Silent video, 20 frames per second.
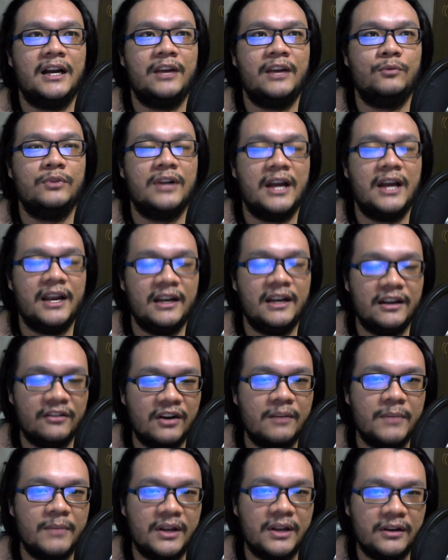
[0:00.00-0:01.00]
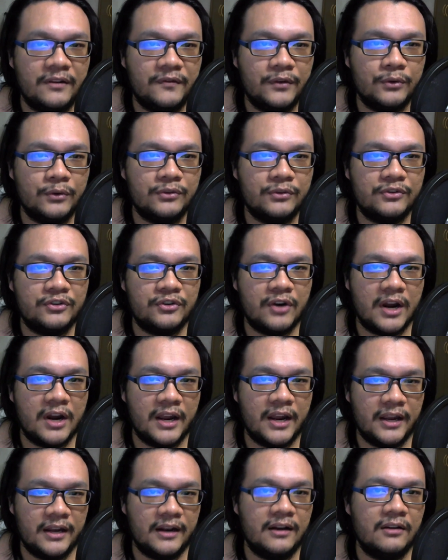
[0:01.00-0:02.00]
I would highly recommend if you
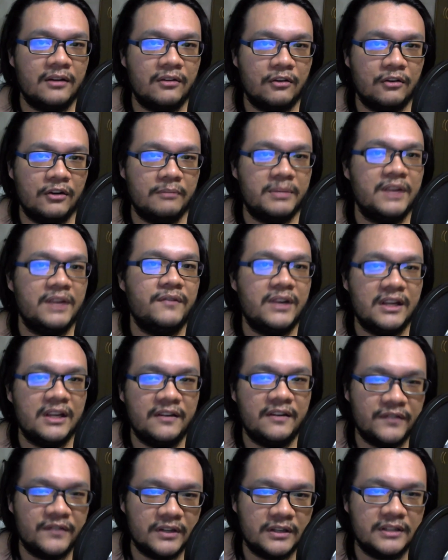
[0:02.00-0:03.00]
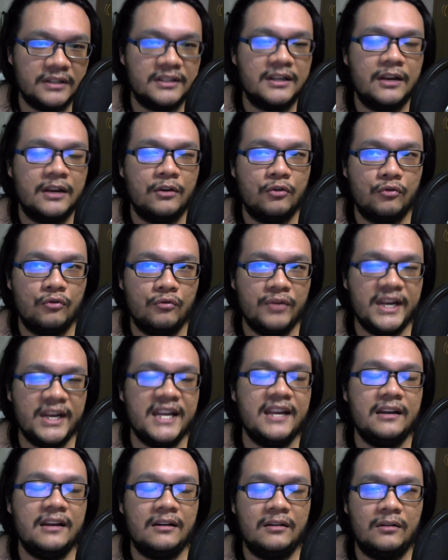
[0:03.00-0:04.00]
try it out on PvE first.
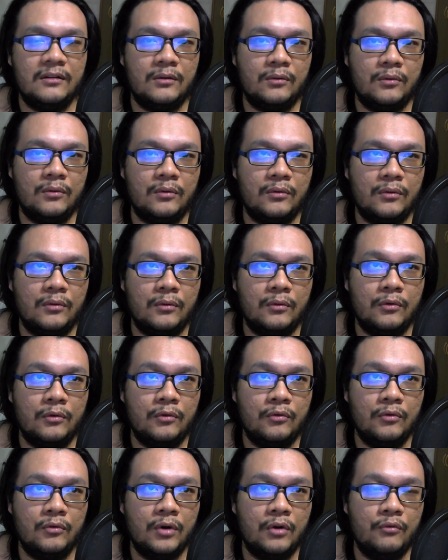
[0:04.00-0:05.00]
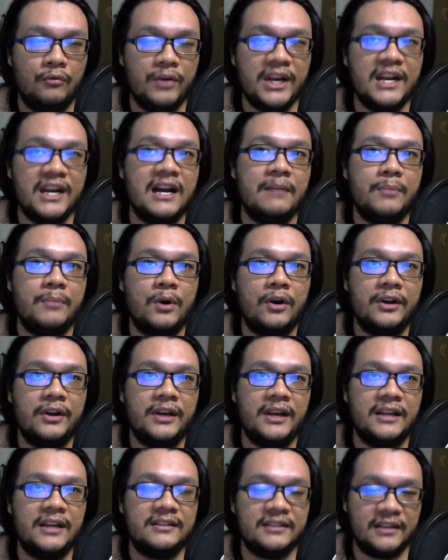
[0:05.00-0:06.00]
Read up
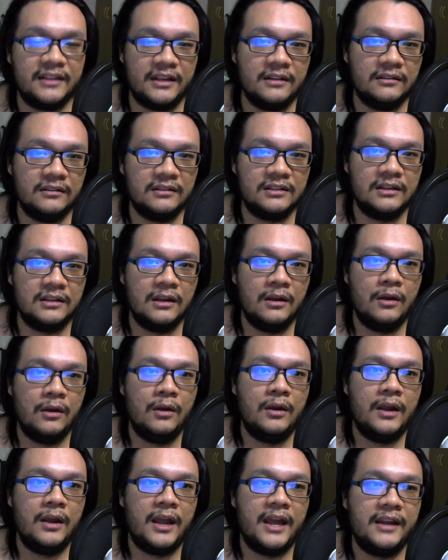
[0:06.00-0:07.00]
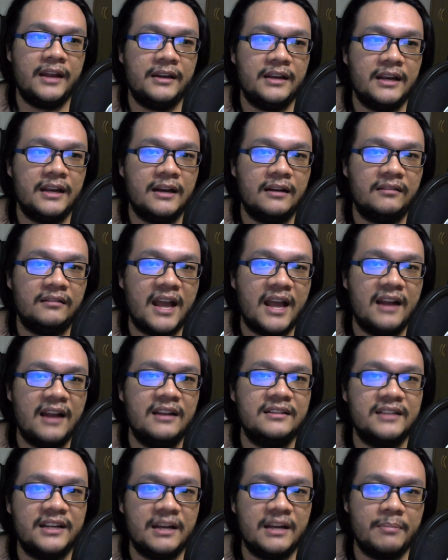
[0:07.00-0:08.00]
on their skills and their
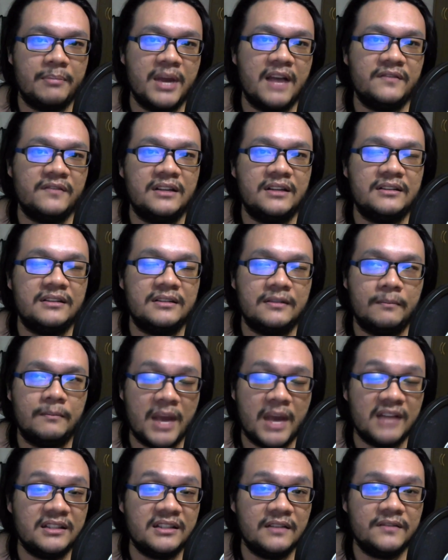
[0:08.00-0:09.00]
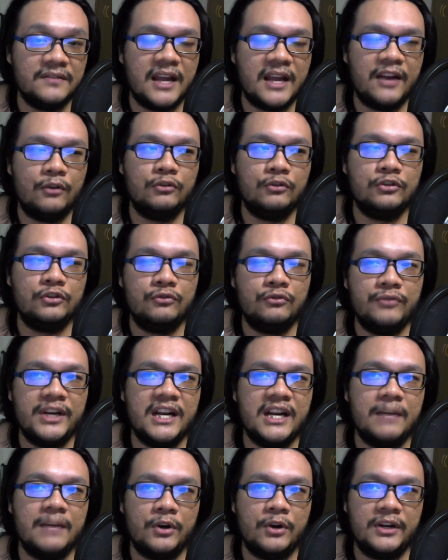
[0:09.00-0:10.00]
talents and their passives, and also
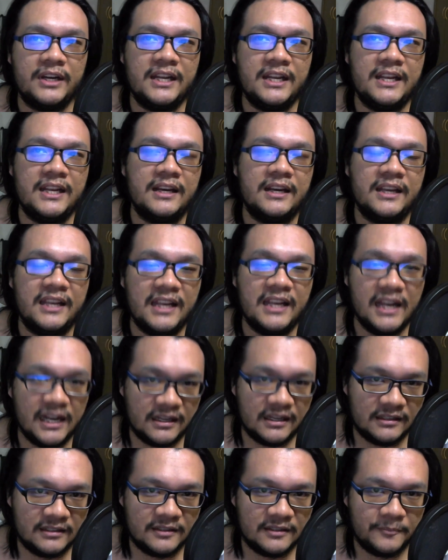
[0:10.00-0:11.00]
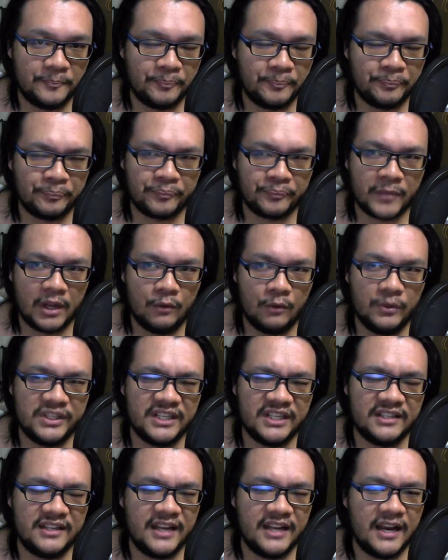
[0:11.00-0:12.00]
read up on the helix
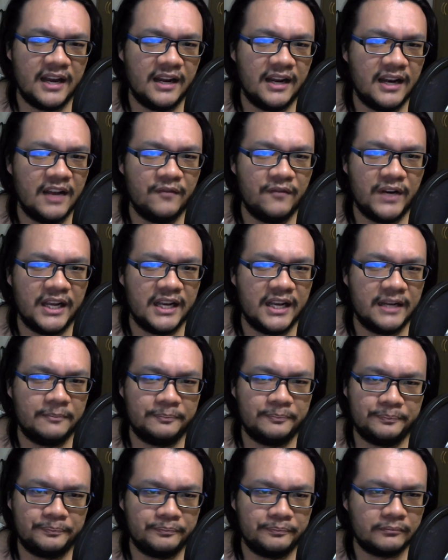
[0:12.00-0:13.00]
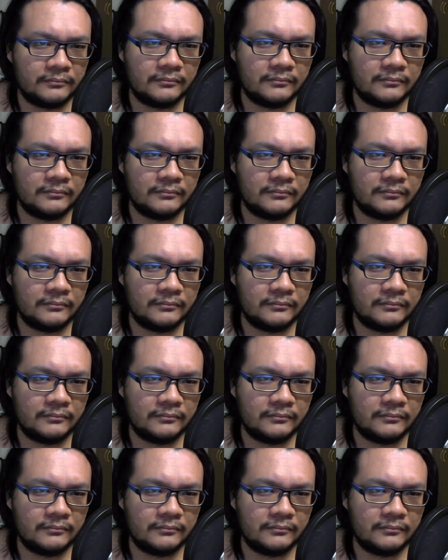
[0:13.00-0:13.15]
which is their leveling up